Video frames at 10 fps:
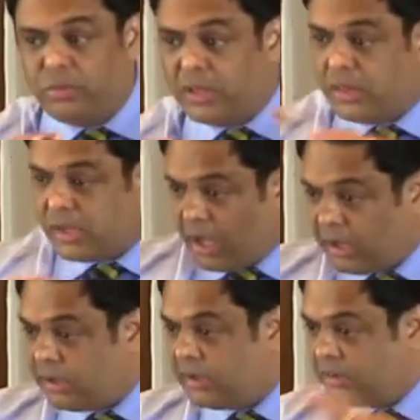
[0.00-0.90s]
with
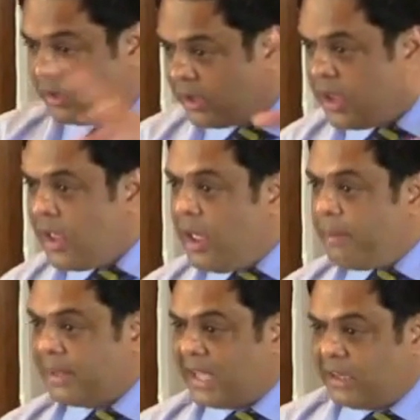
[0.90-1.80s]
colors,
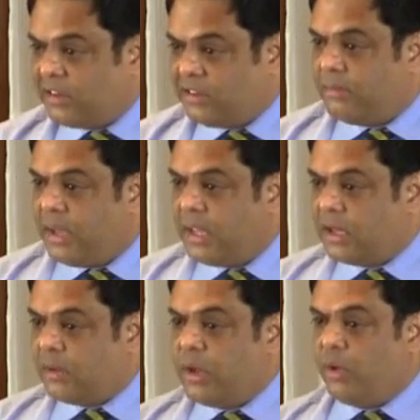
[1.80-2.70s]
but that doesn't mean
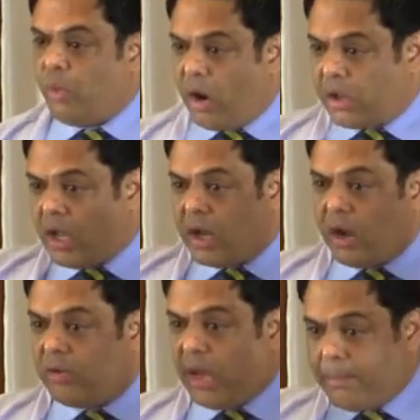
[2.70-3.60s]
that we go walking
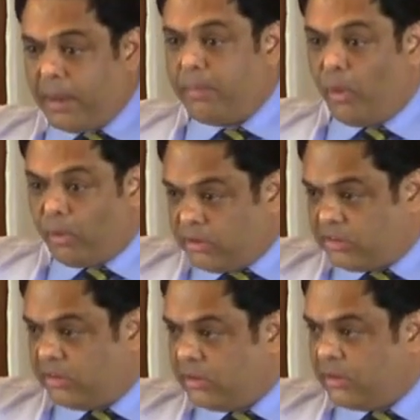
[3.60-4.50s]
around like
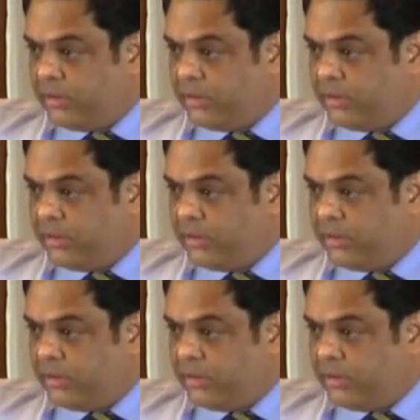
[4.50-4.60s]
billboards.